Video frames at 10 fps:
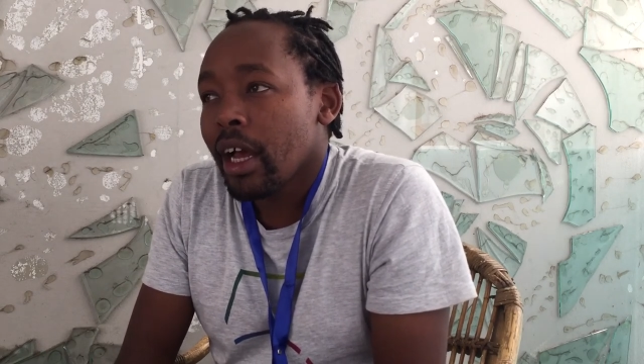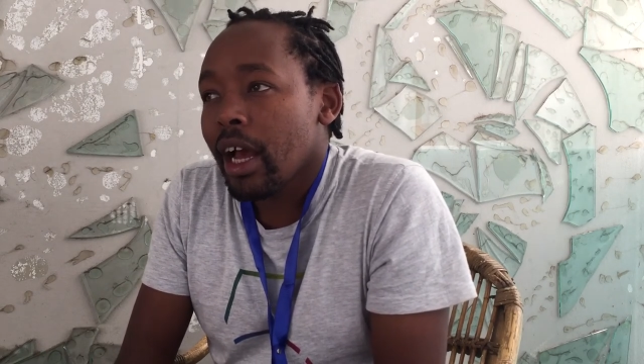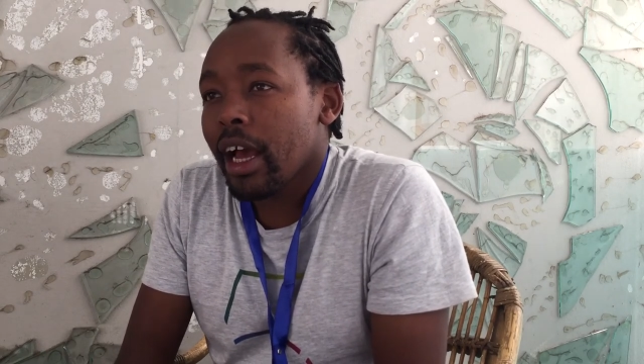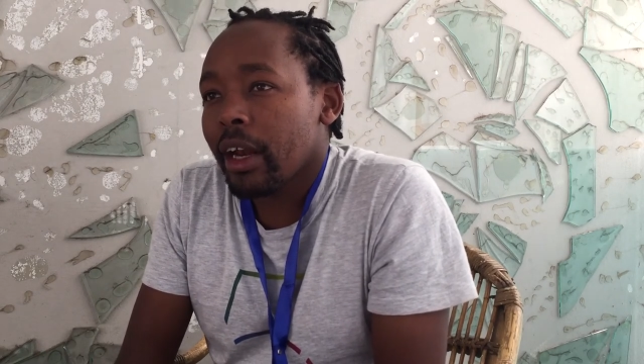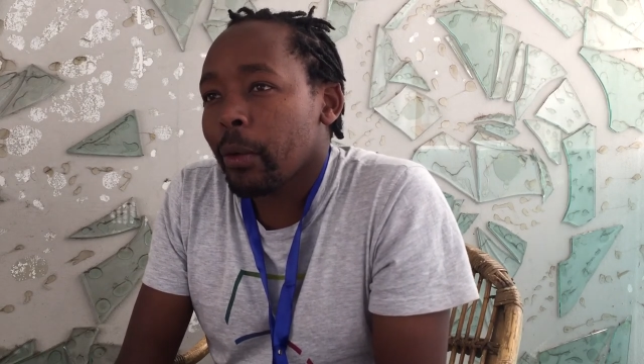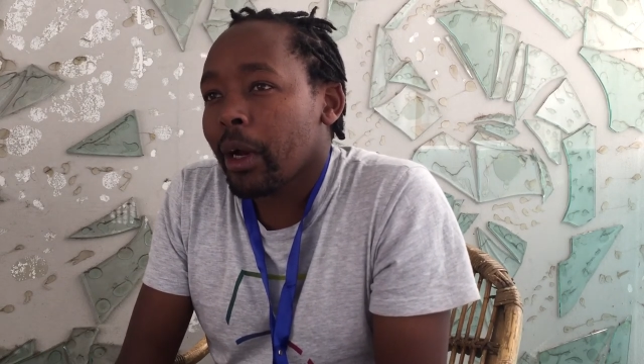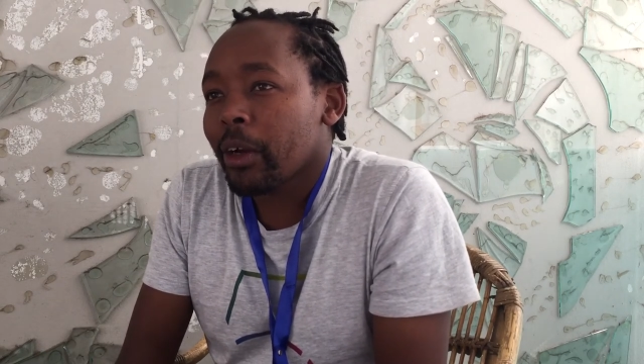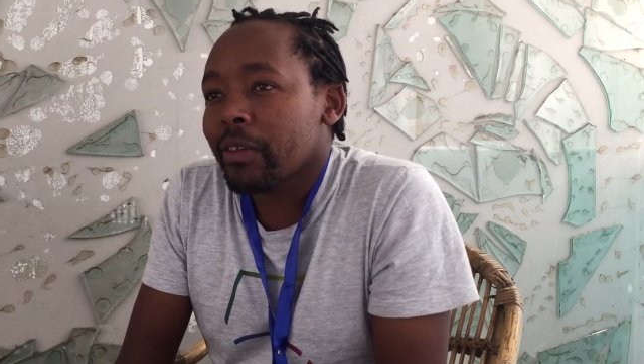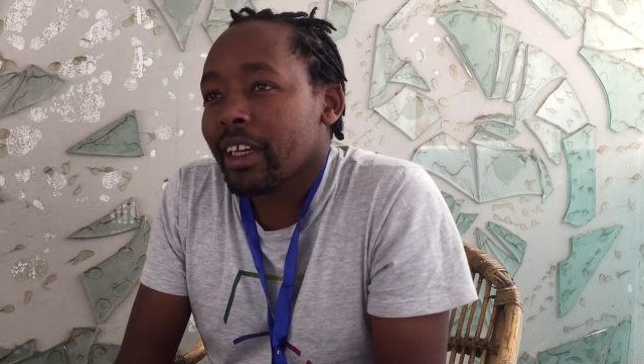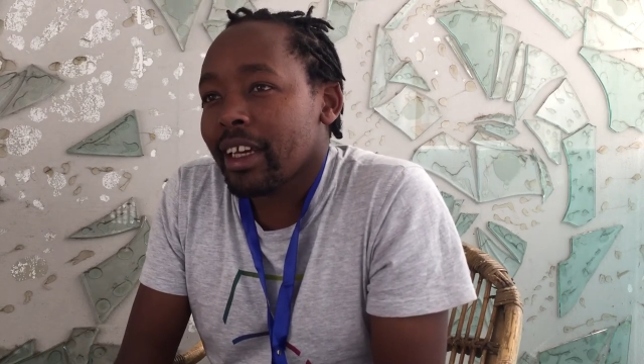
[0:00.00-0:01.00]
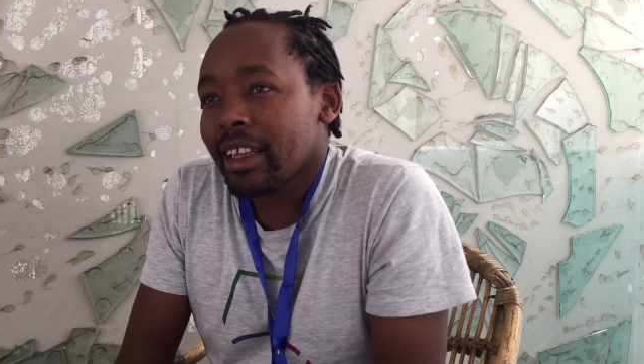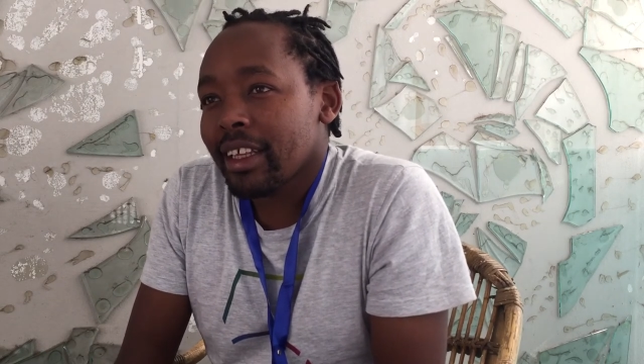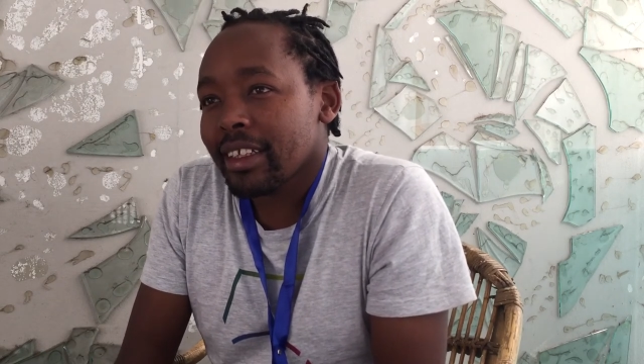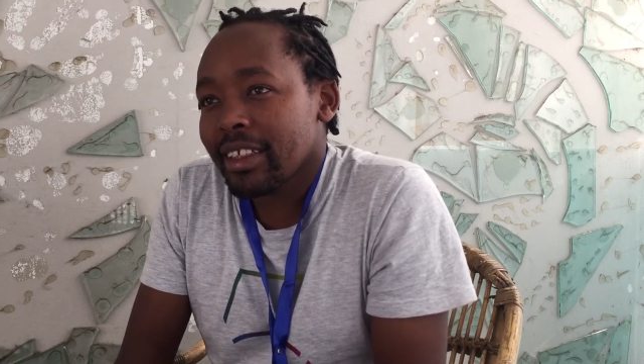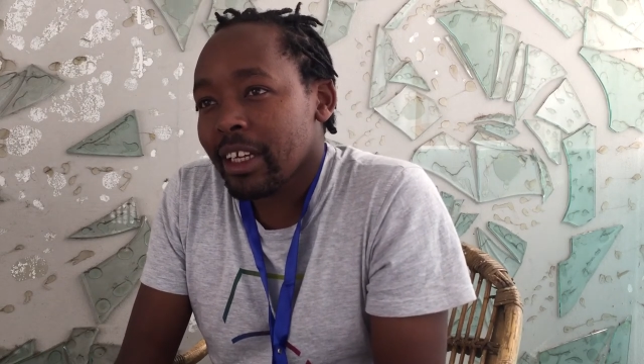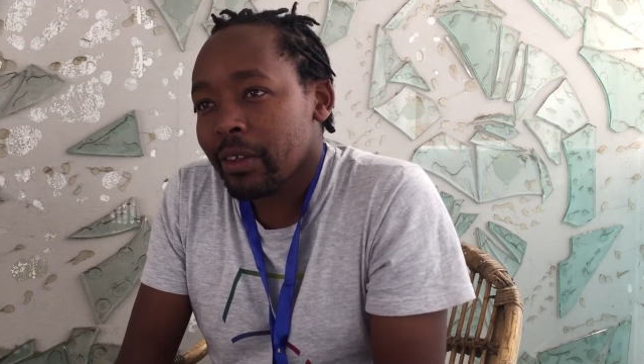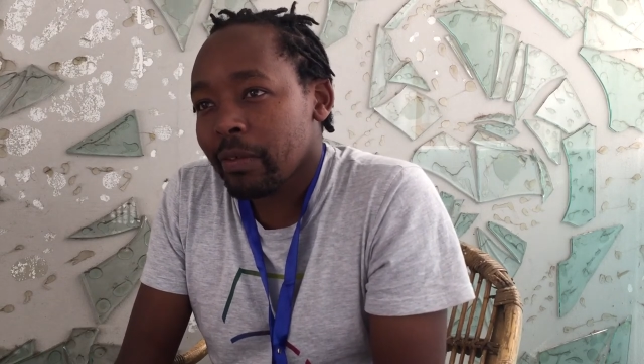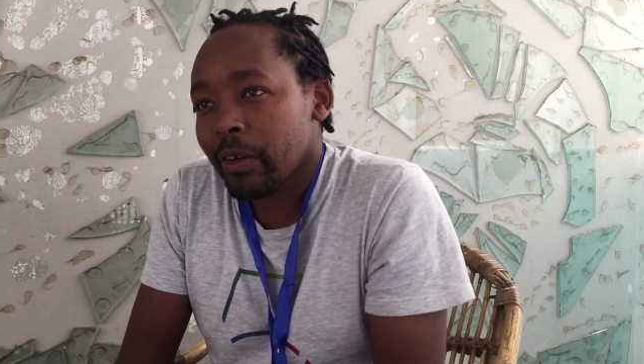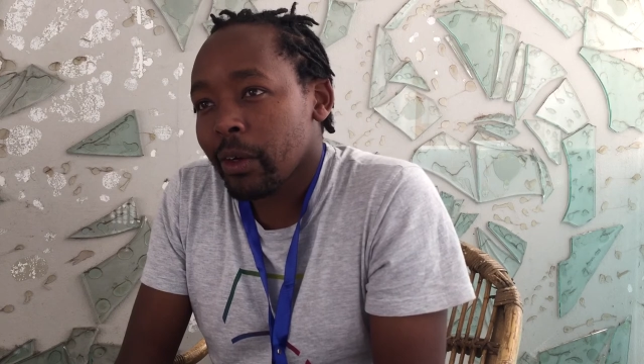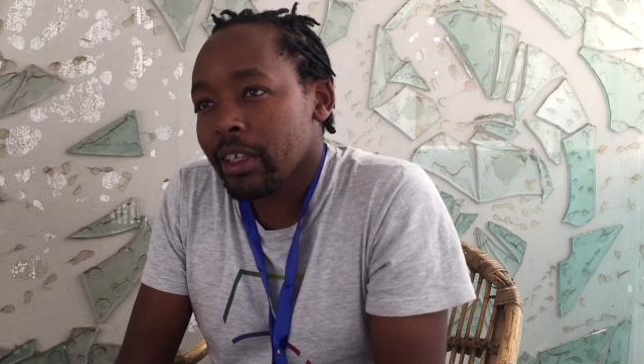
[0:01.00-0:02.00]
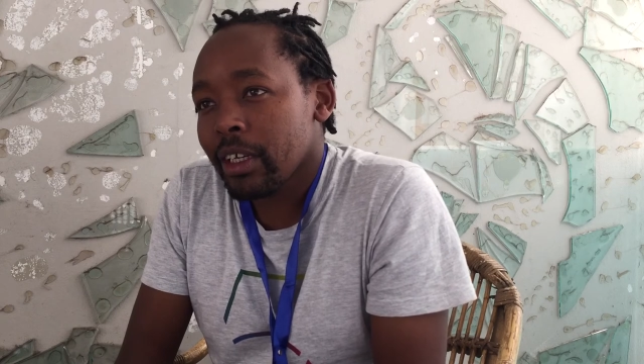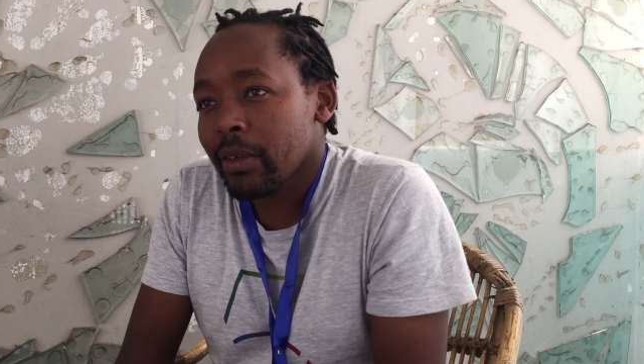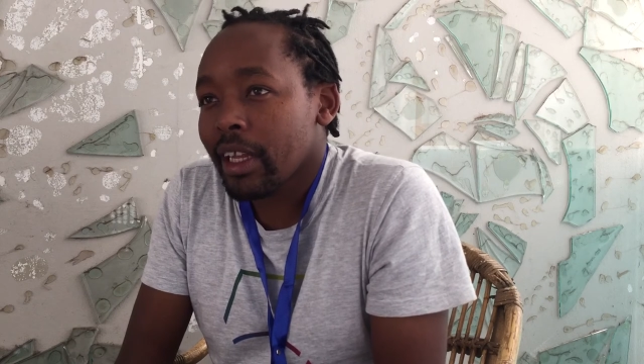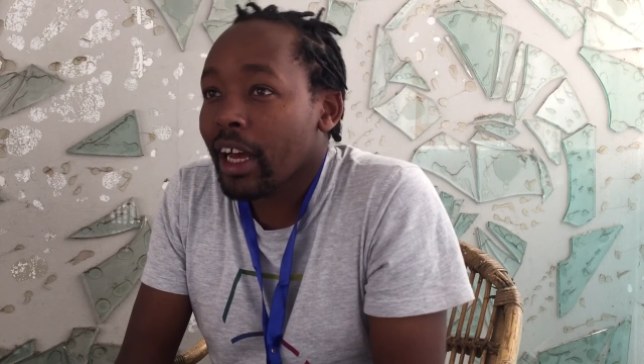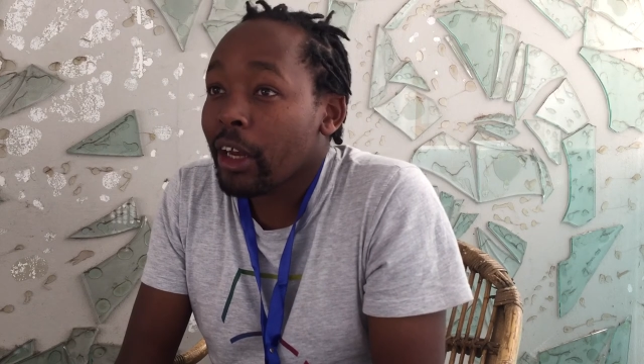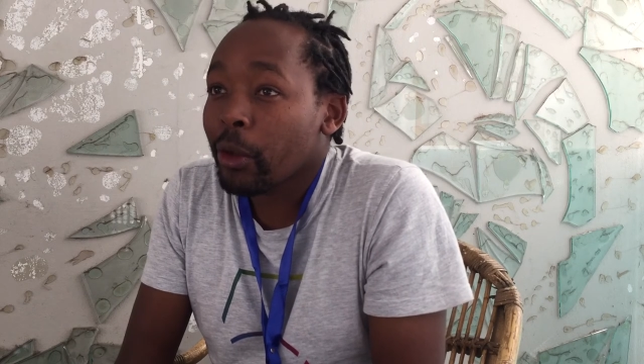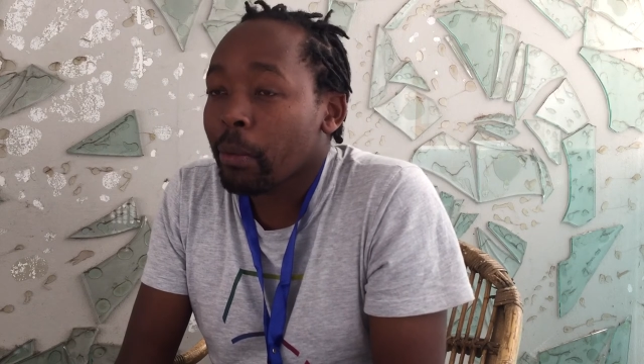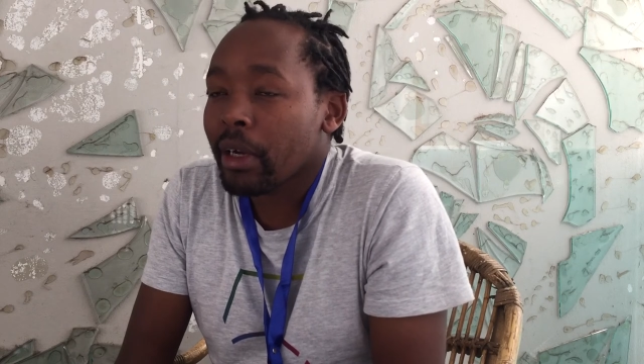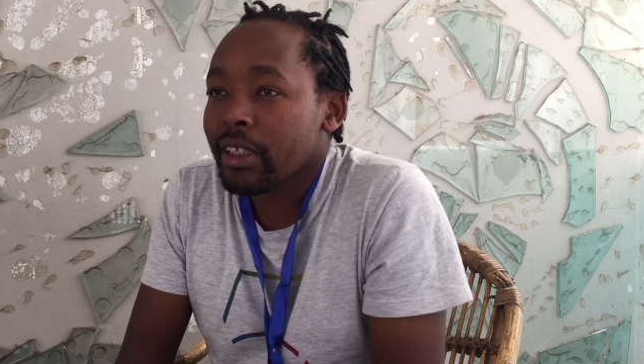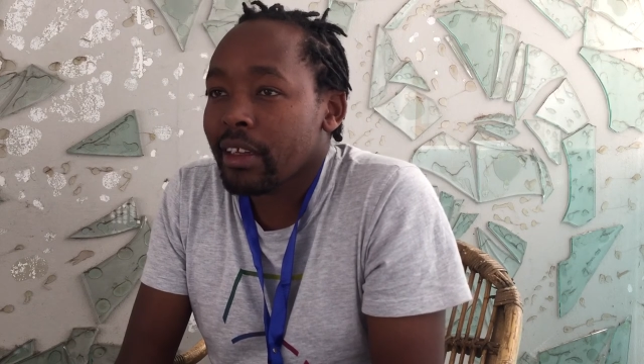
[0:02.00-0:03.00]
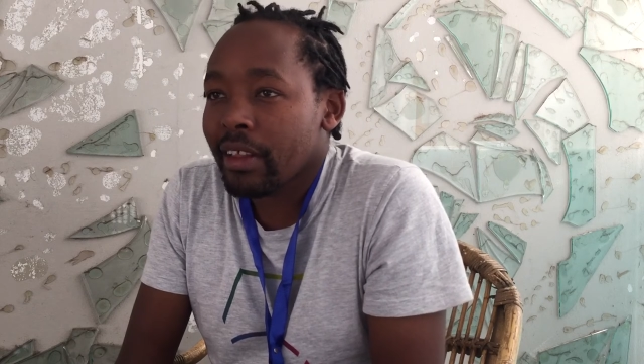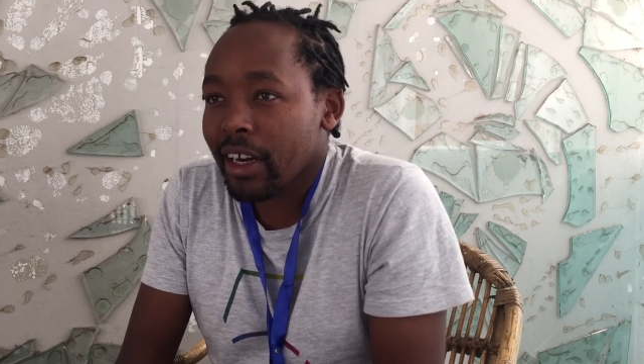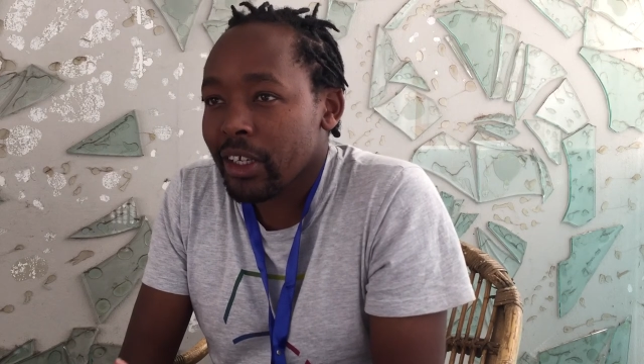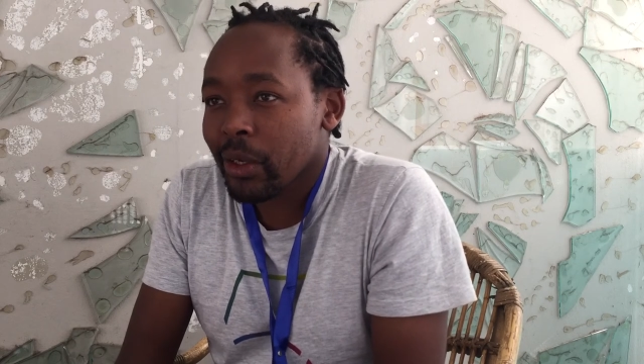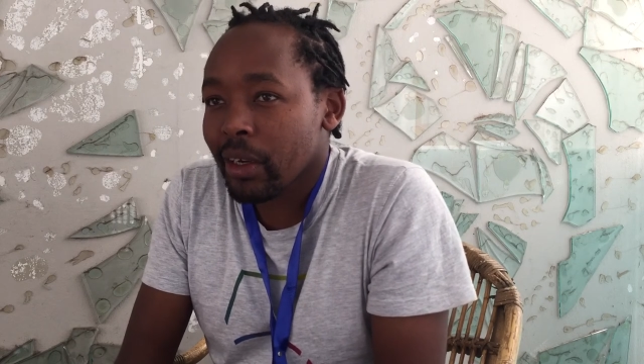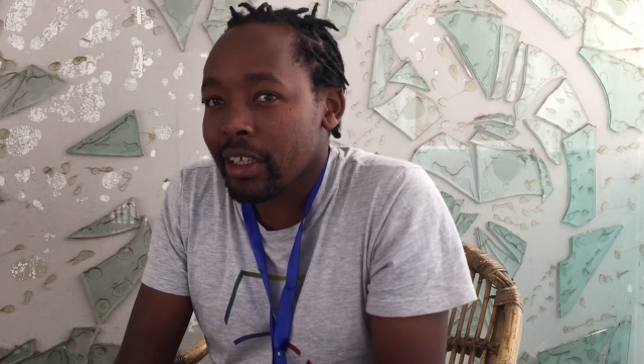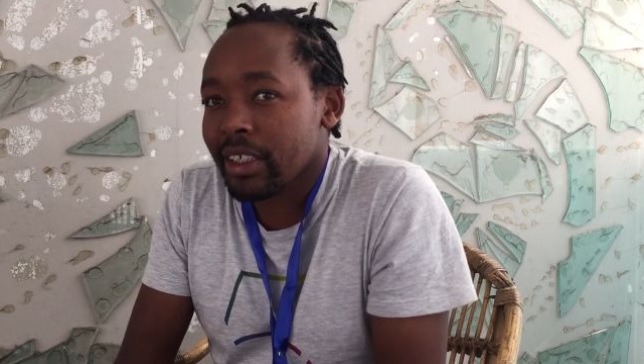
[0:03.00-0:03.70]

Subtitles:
And one of the key things that we've noted with our new budget threshold is